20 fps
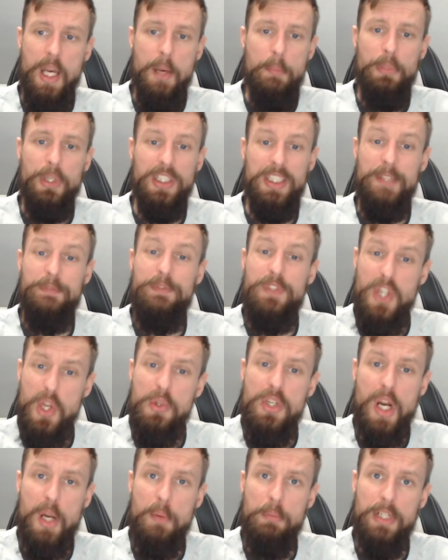Because if you
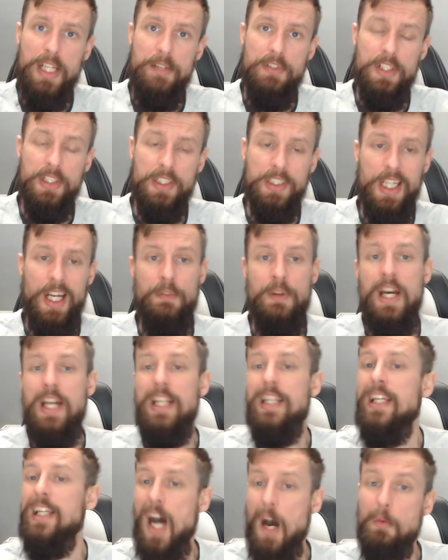don't believe in yourself,
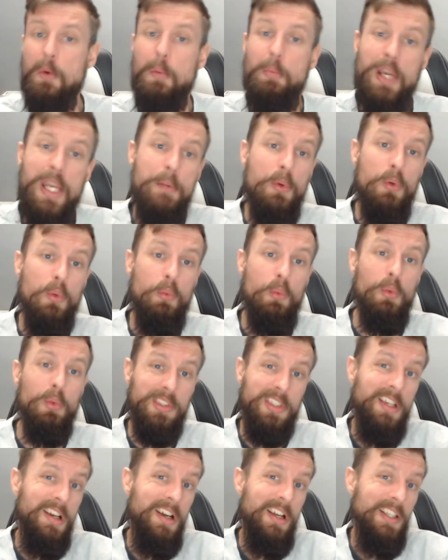then other people will
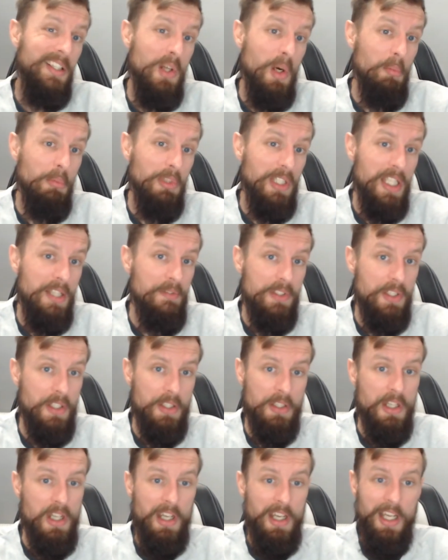certainly not believe in
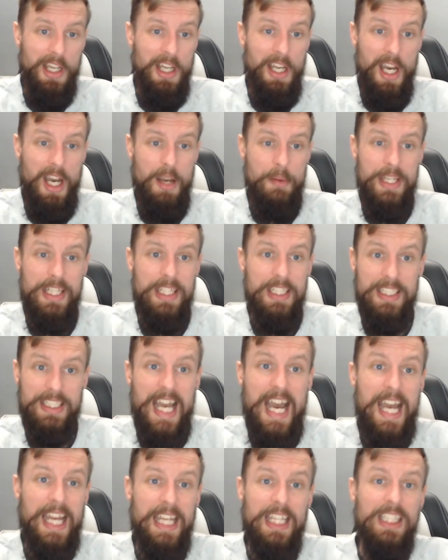you. I mean,
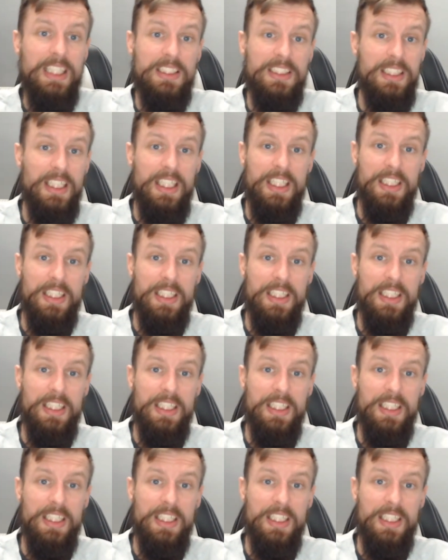that is